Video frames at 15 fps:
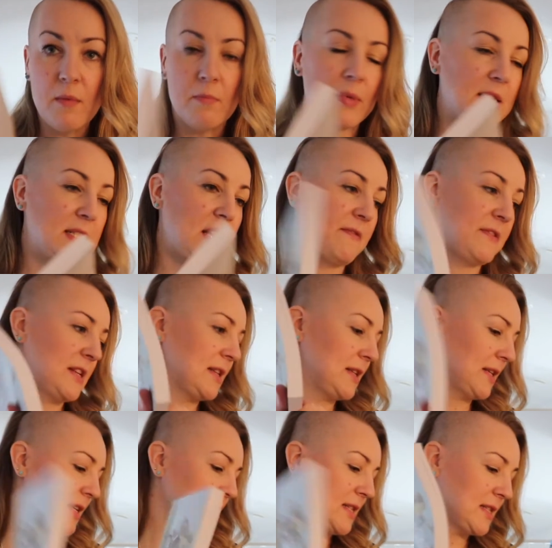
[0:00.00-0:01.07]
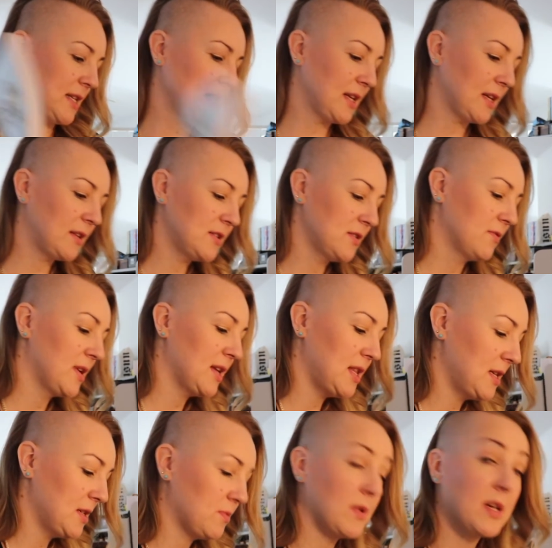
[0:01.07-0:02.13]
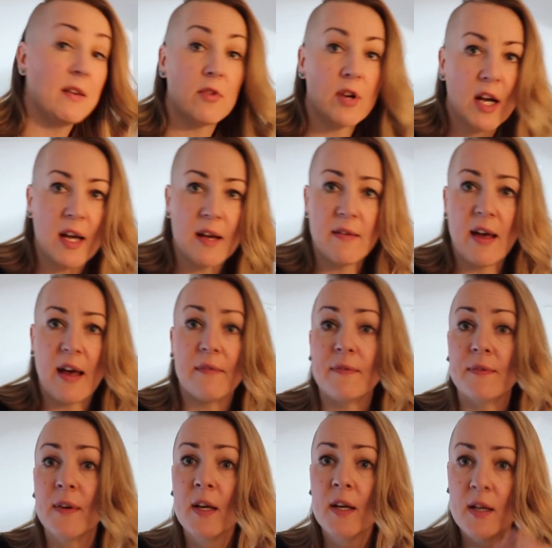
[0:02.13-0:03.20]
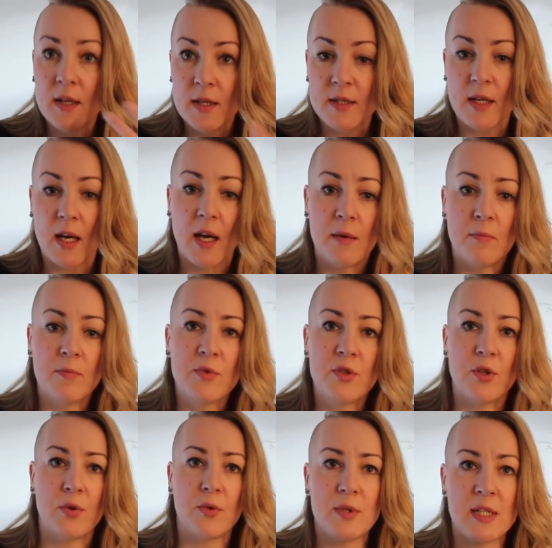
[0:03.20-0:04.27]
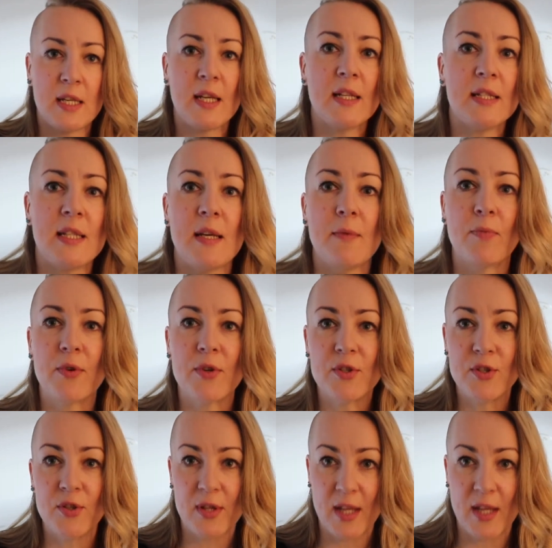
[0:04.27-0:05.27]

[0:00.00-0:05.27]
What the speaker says: But definitely intending to read this whenever I have time to dig in deeper to